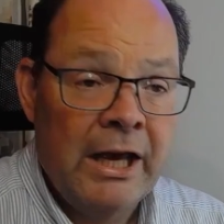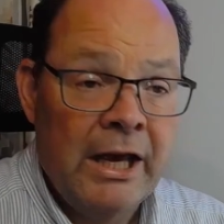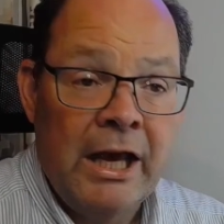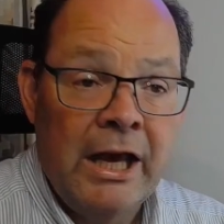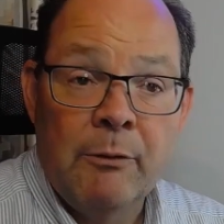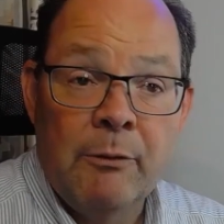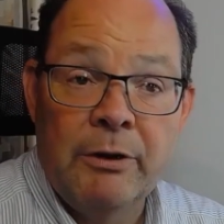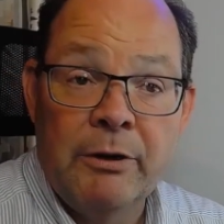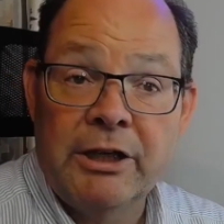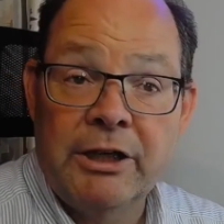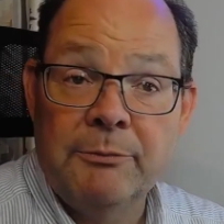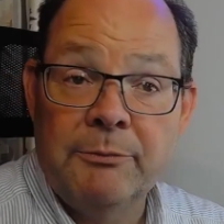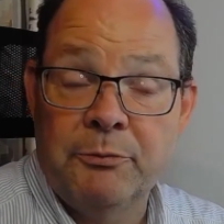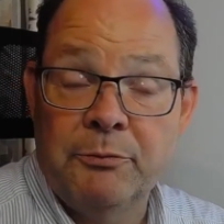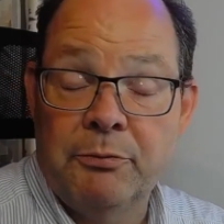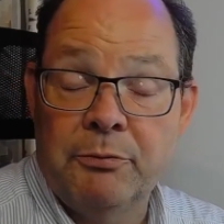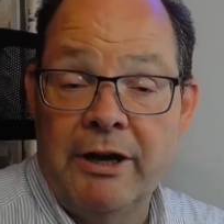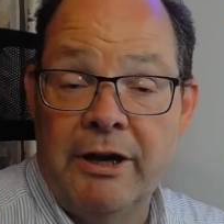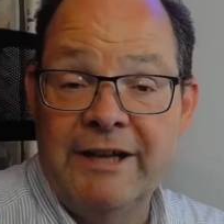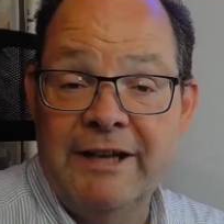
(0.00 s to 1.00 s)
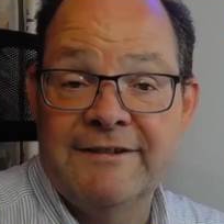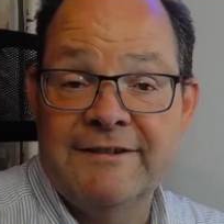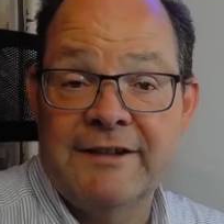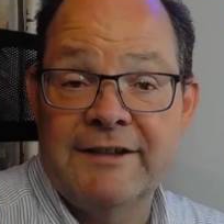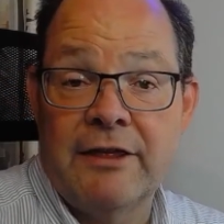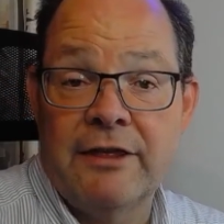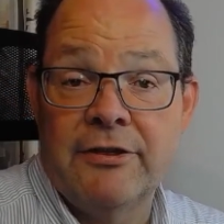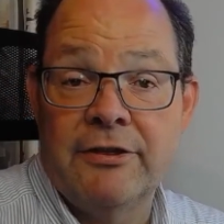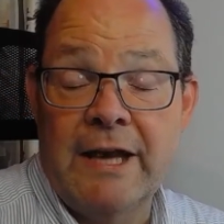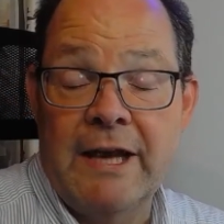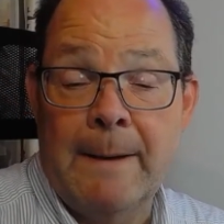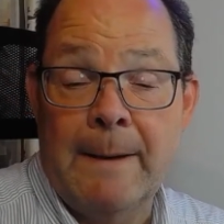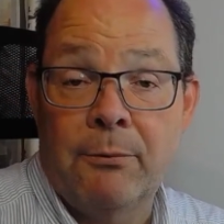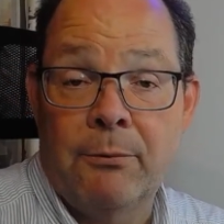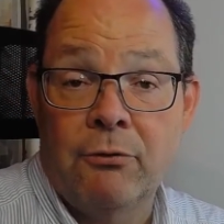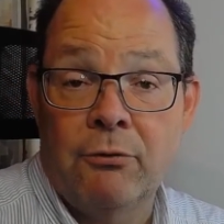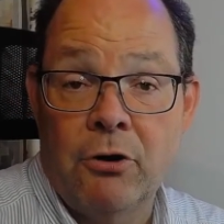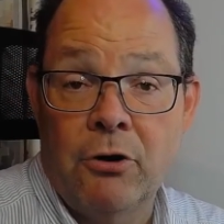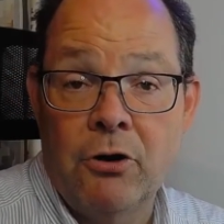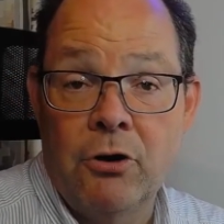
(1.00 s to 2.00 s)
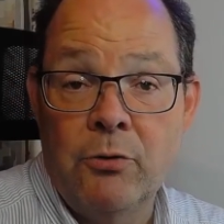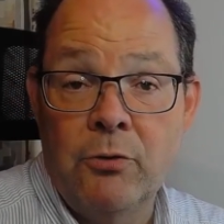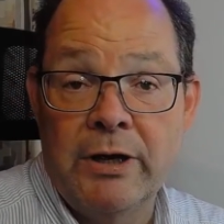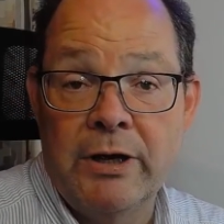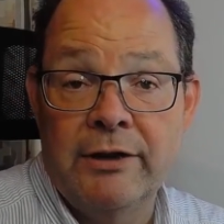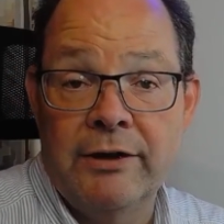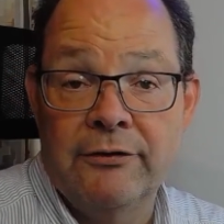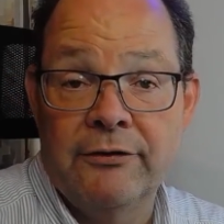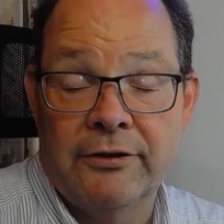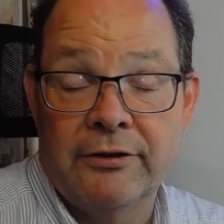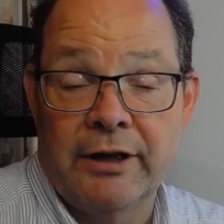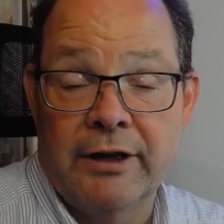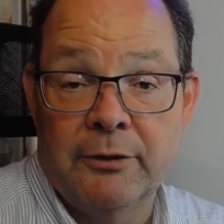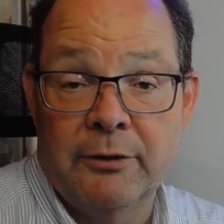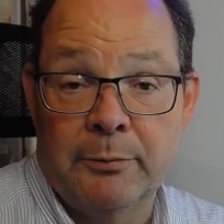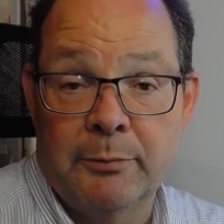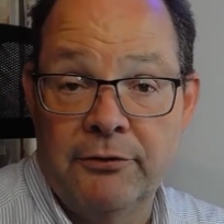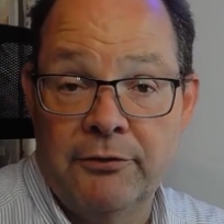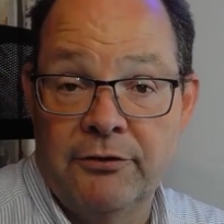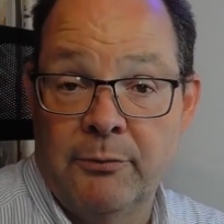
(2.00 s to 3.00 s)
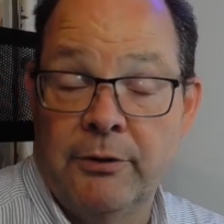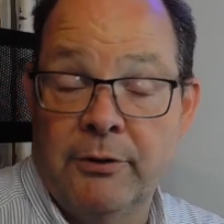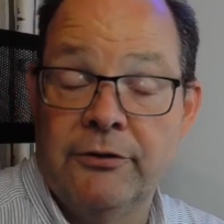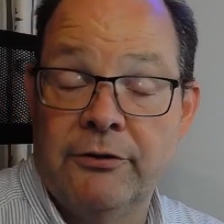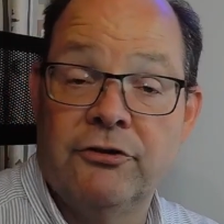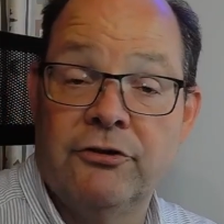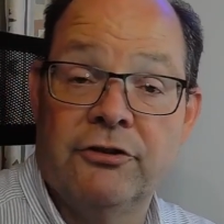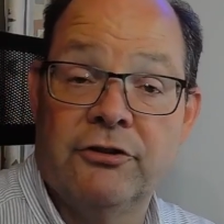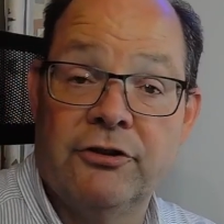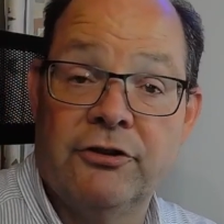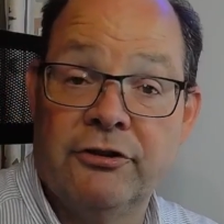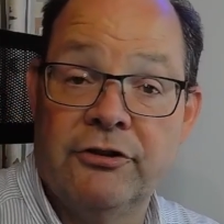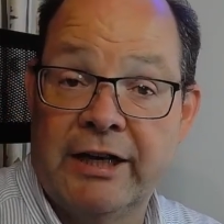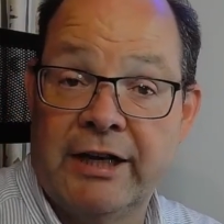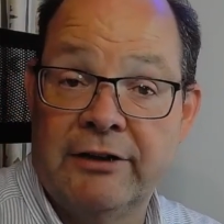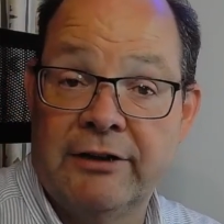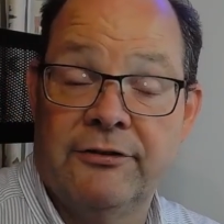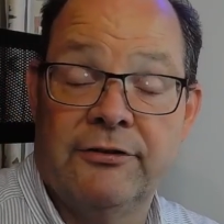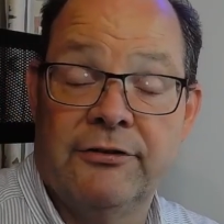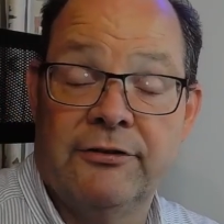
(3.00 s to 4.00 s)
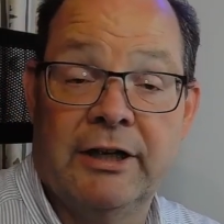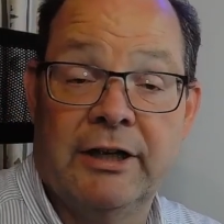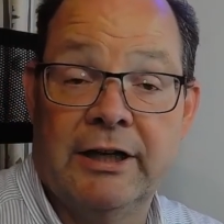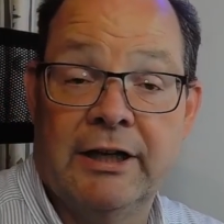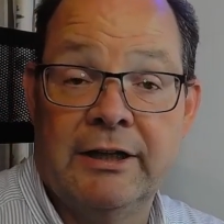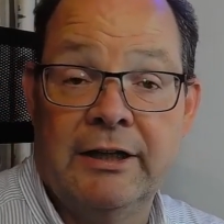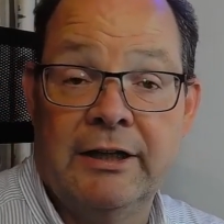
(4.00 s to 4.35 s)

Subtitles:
When it comes to price, the Pro is the one that just detects, if